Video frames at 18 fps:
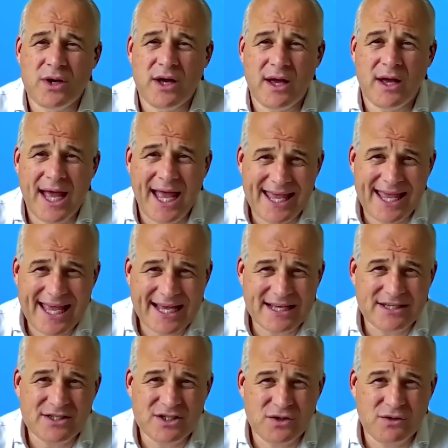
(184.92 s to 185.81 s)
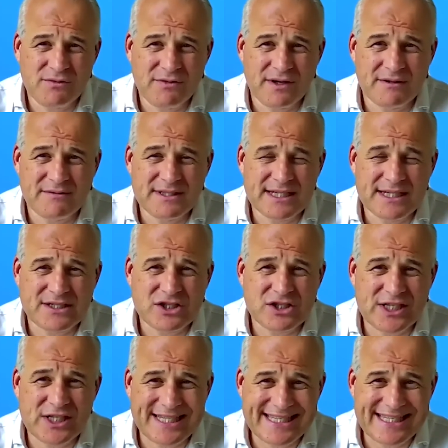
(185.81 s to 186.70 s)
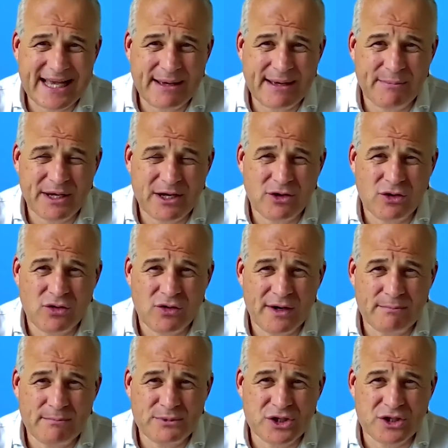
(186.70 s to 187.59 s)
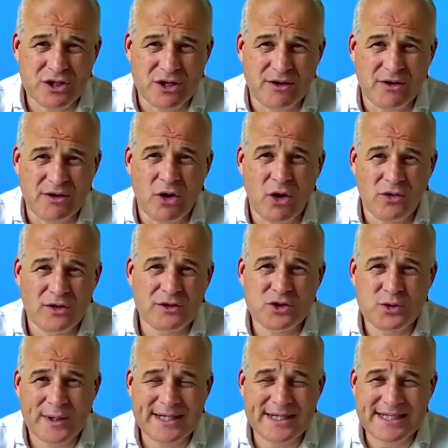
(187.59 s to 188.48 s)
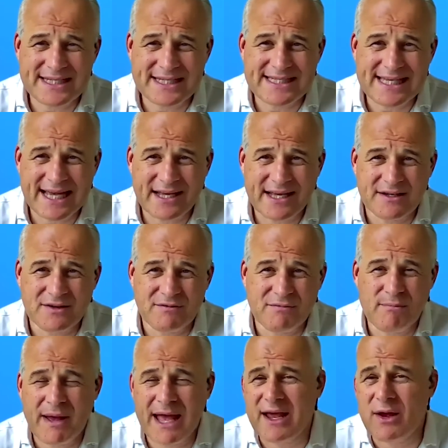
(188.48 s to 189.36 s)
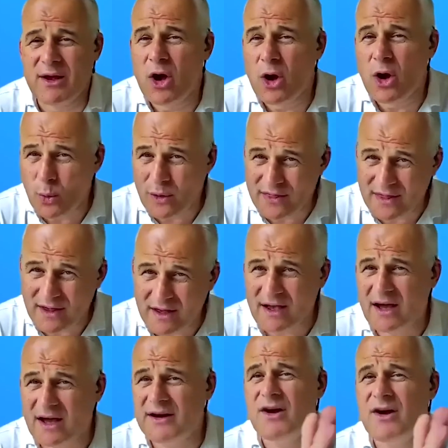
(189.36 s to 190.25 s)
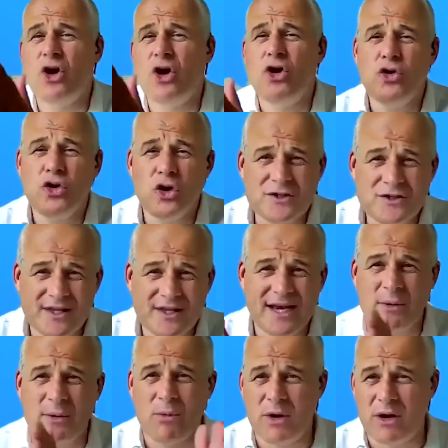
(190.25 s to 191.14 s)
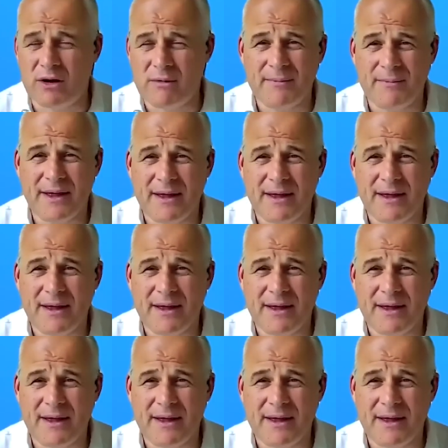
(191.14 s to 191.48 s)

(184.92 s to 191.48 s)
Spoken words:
AES 256 GCM encryption on the 22nd of May with a kind of across the network.